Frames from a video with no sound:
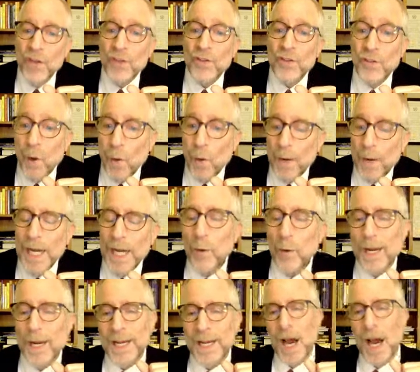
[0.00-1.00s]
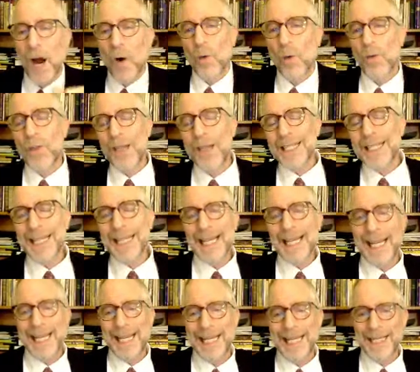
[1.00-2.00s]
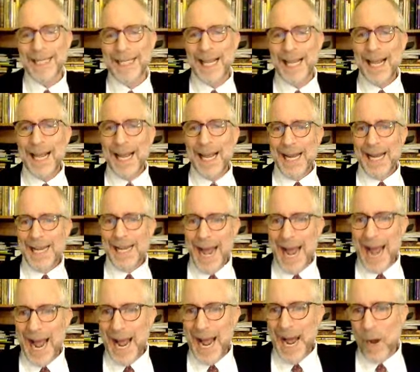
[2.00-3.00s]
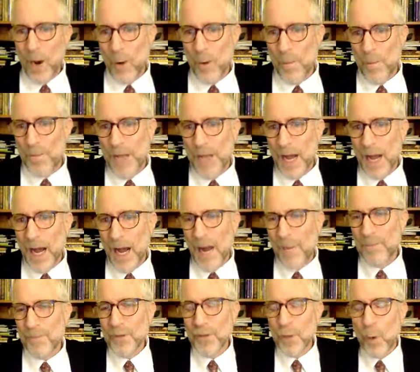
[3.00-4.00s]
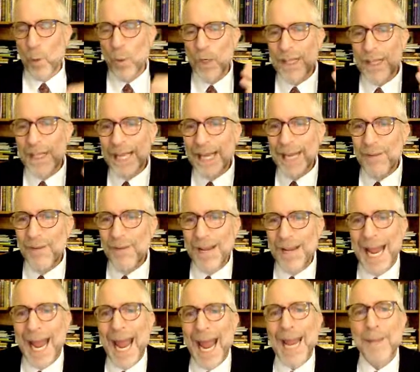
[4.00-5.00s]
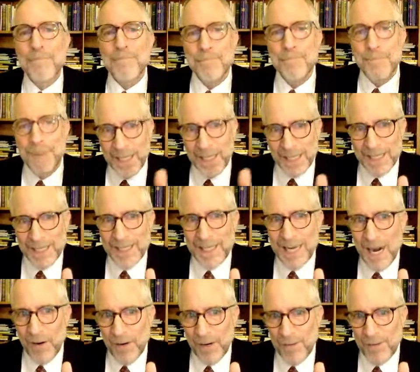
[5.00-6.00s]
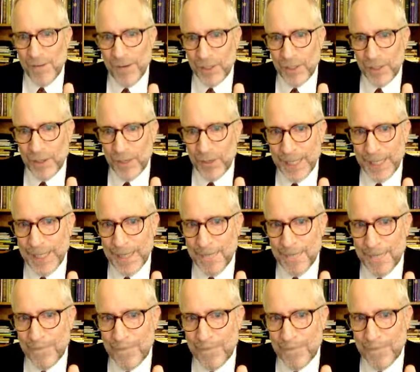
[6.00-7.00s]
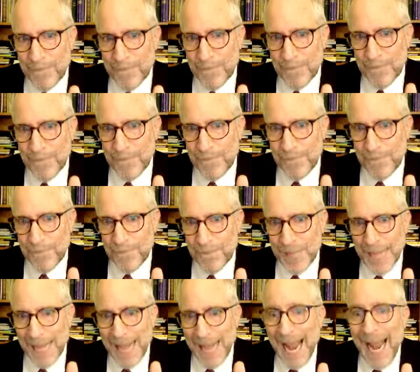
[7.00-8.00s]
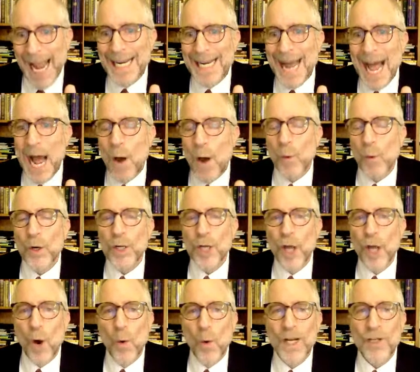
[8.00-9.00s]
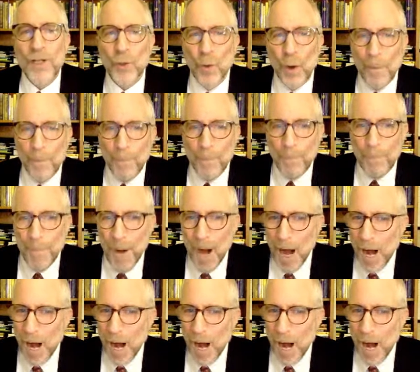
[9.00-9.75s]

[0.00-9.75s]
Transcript: So here we go. This is now, so we're leaving a military victory, and now we're going to